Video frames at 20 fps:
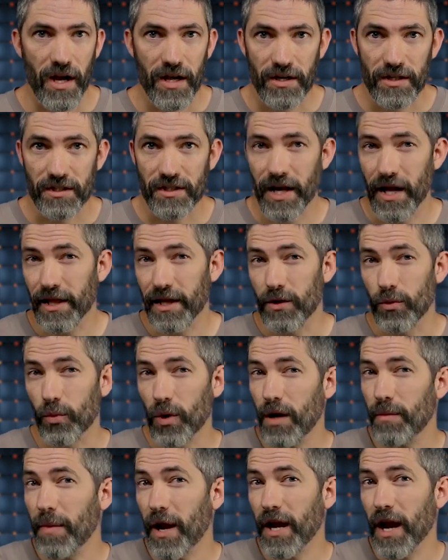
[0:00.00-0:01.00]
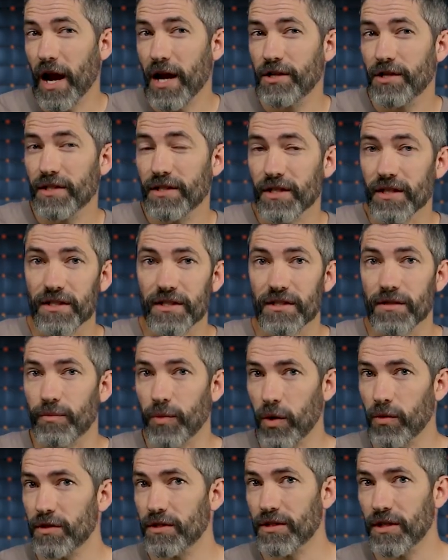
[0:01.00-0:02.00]
I just tell it what my agent is
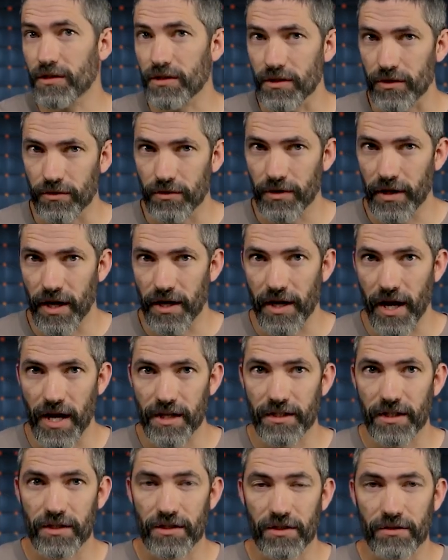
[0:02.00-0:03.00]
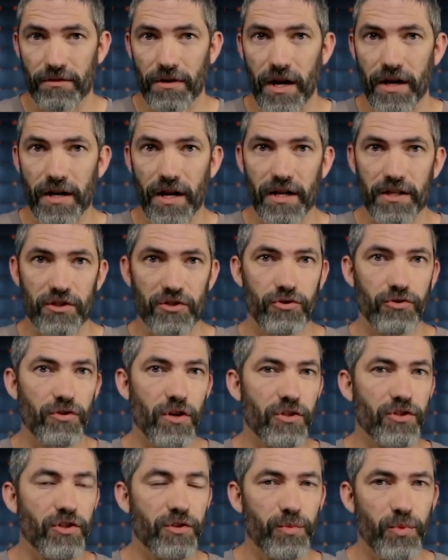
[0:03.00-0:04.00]
supposed to do and ask it to write a
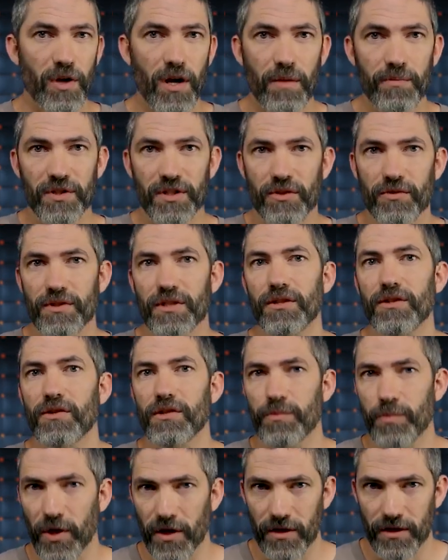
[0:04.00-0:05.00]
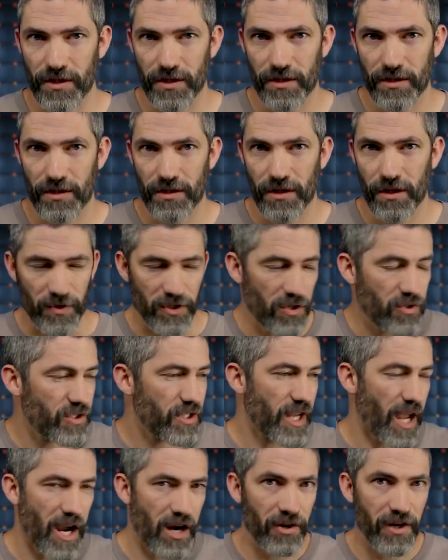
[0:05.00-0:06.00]
structured prompt using those parts. And
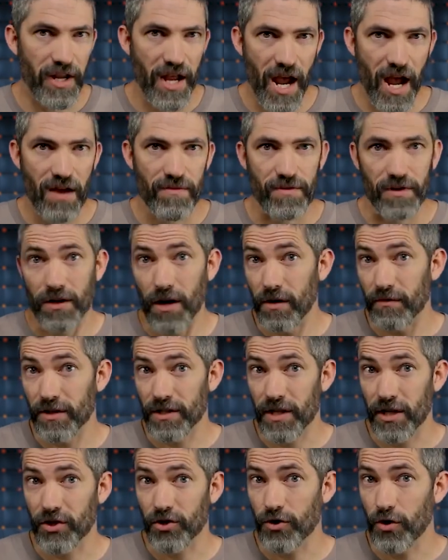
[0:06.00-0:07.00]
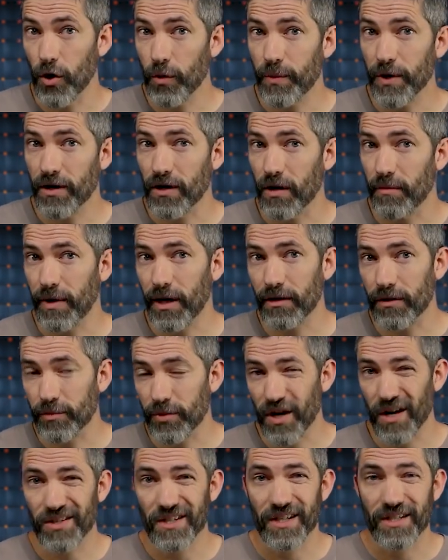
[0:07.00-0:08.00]
usually I already have a conversation open about the
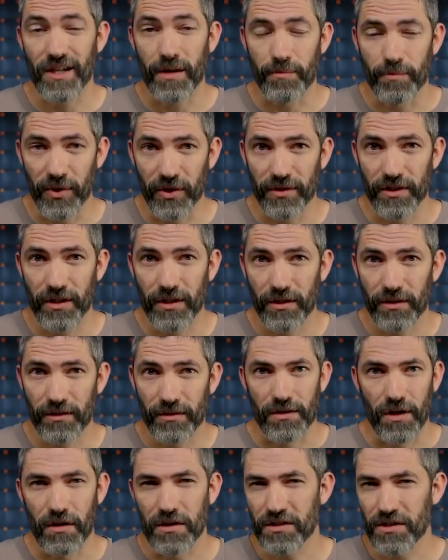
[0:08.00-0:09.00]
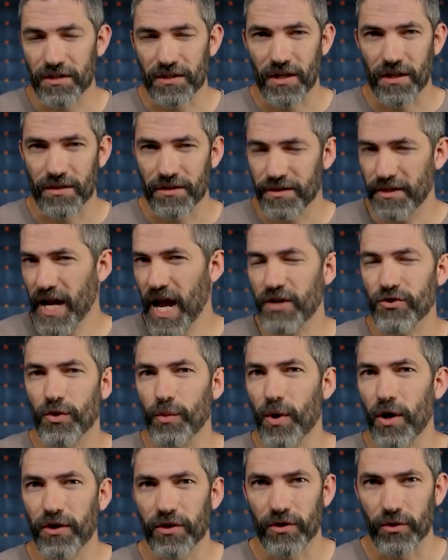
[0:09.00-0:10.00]
project I'm building, so it's just a natural
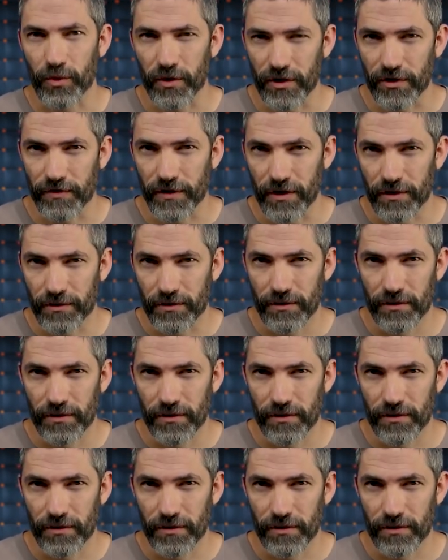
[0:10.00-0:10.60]
part of the workflow.